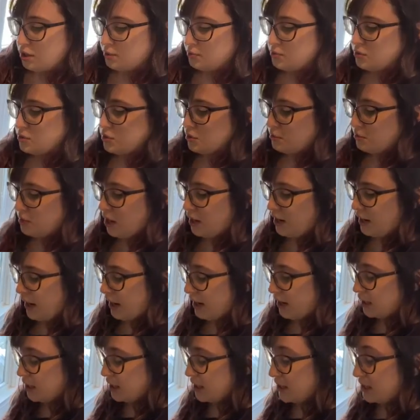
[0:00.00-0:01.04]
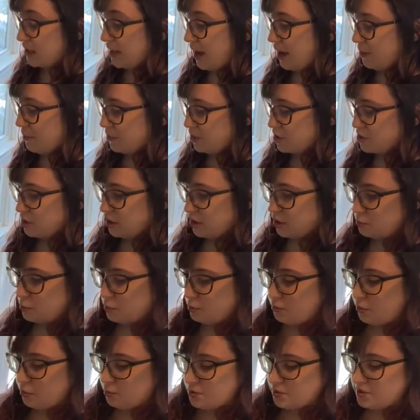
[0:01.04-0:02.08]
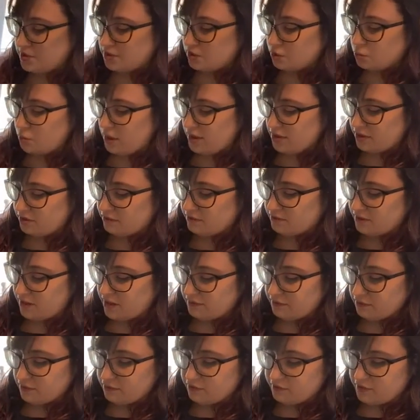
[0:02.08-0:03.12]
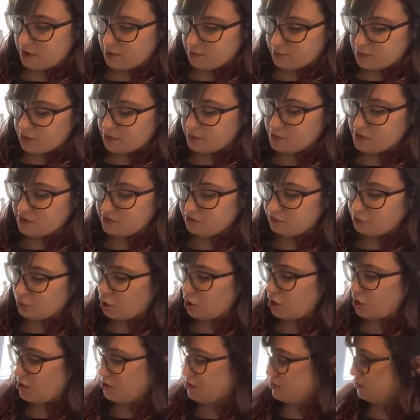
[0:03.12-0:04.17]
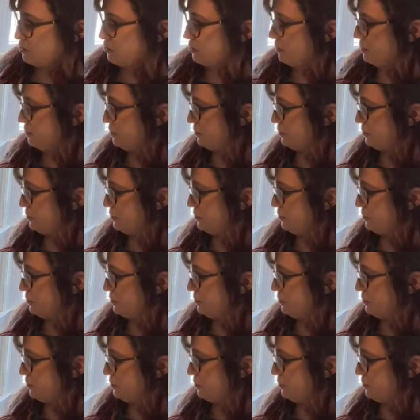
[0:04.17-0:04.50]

So I'm not adding in that much liquid, but we still want the flavor from the beef broth.